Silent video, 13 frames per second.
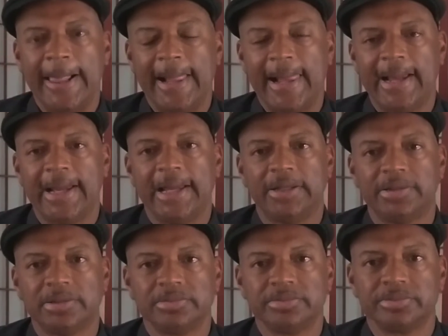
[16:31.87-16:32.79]

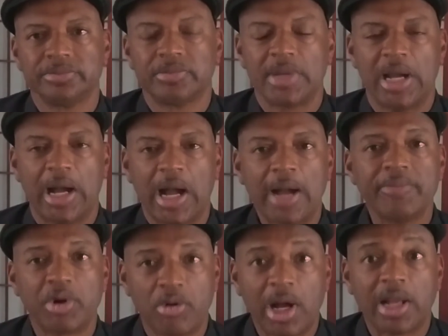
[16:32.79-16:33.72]
And I'm
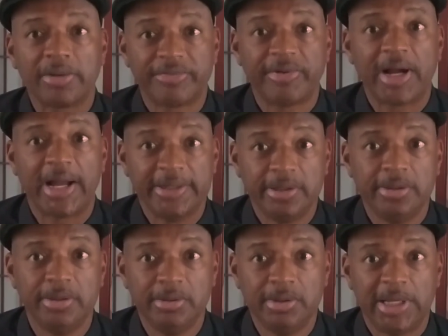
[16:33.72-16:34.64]
qualified to
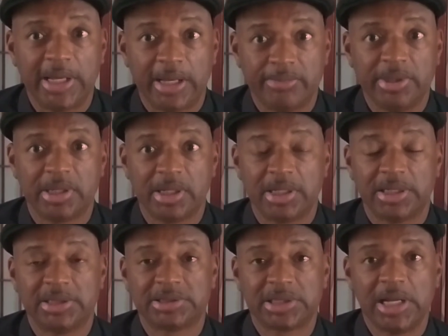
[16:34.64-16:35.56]
do that
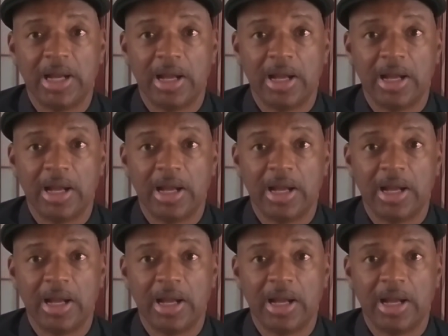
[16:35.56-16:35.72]
because